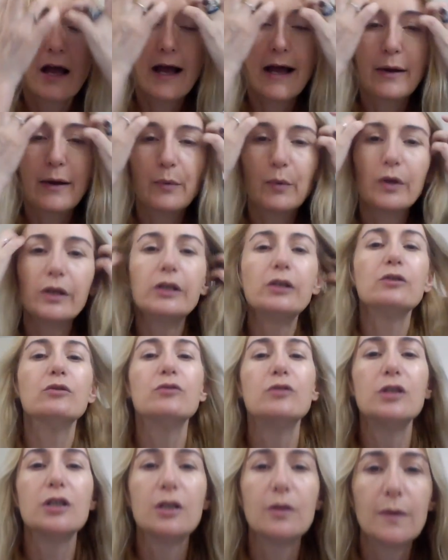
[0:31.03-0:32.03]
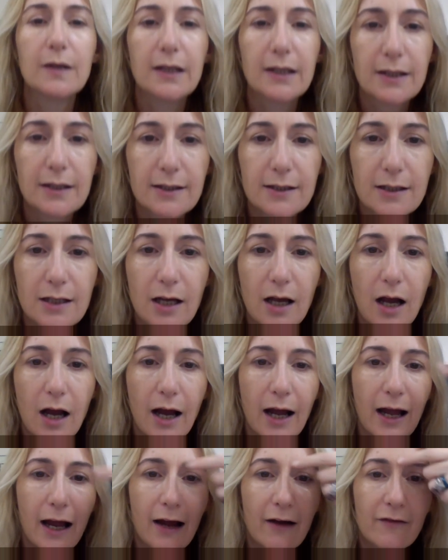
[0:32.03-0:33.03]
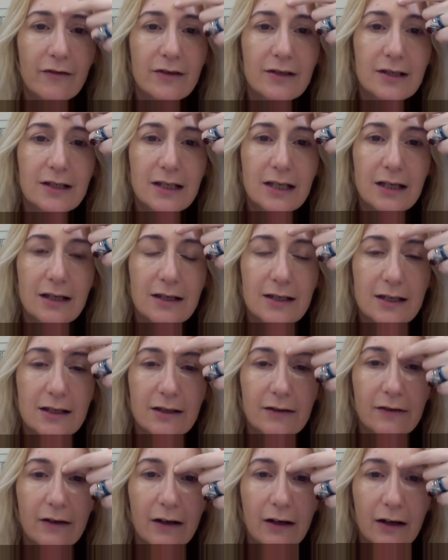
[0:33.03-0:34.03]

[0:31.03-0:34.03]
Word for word: And what you do is, I have, see this